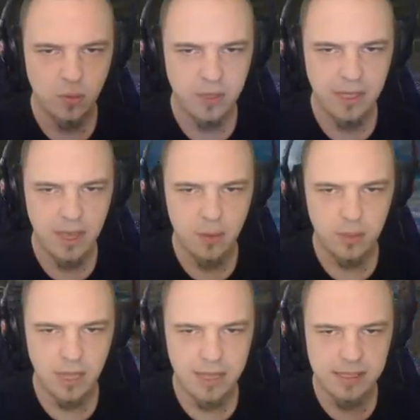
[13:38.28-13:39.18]
really I
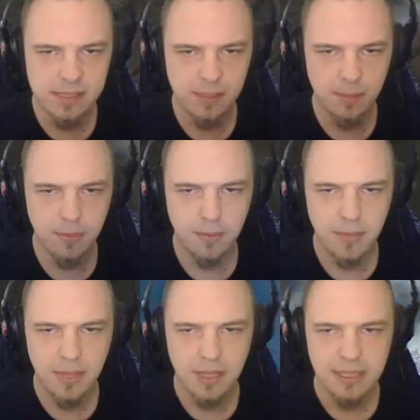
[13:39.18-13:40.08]
would like some
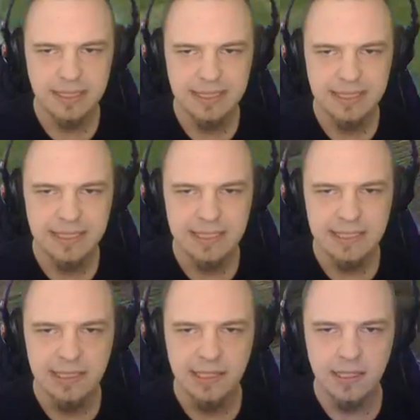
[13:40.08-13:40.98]

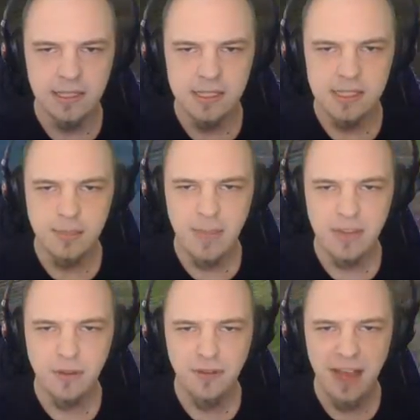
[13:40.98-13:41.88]
some
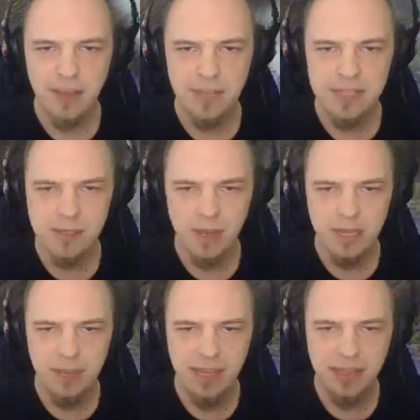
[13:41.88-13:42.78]
metal fragments so I
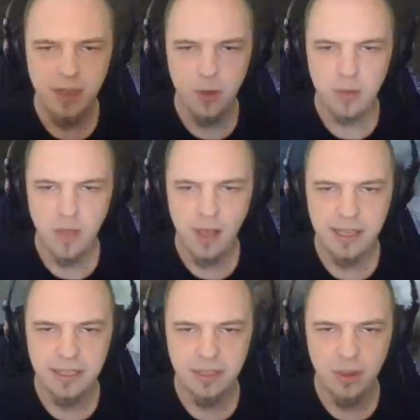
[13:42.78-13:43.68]
can make a code
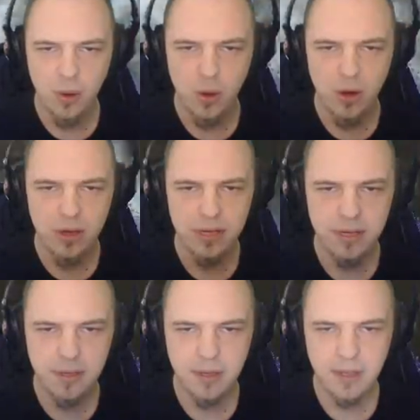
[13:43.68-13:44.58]
lock and a door
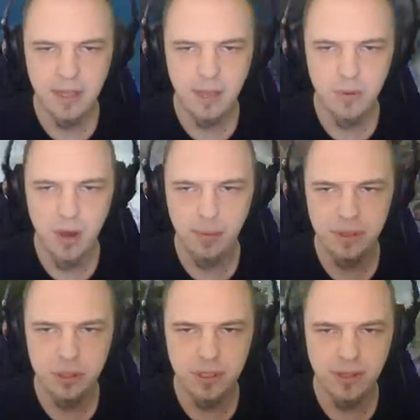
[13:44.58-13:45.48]
I
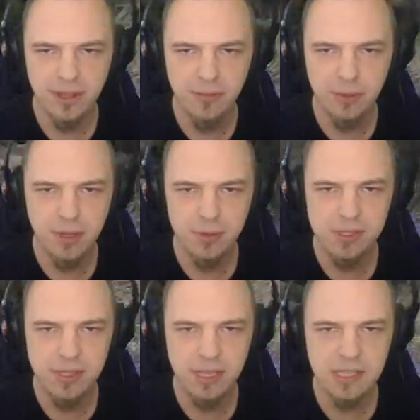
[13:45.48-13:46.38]
probably should have left with
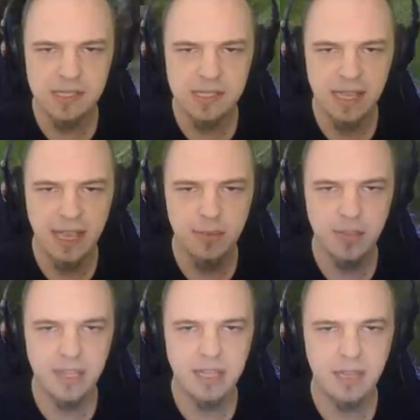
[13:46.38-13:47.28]
those things because I had
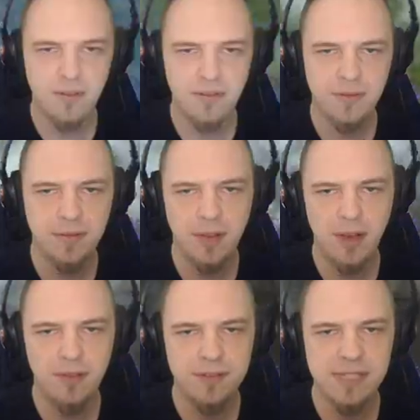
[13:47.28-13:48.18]
plenty of,
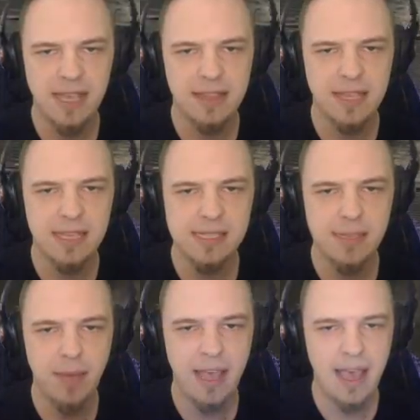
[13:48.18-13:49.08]
of said things
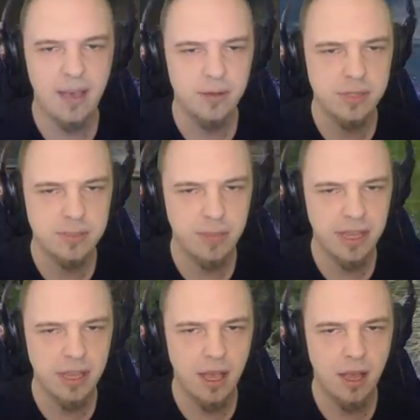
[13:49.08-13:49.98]
at my house,
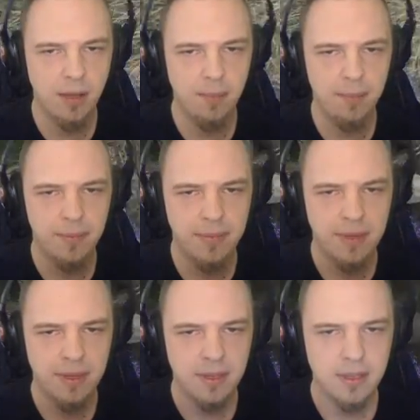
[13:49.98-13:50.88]
but um,
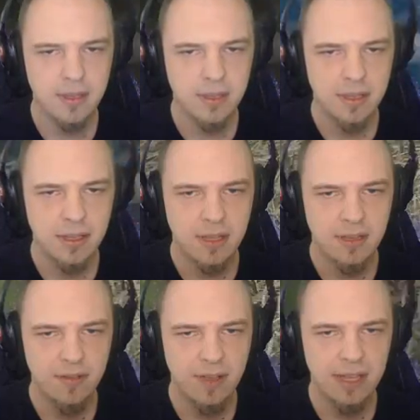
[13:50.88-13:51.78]

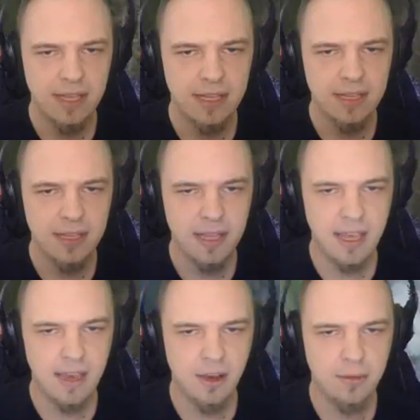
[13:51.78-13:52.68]
if I get into
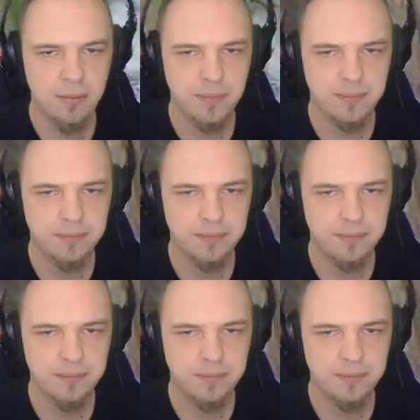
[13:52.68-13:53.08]
there,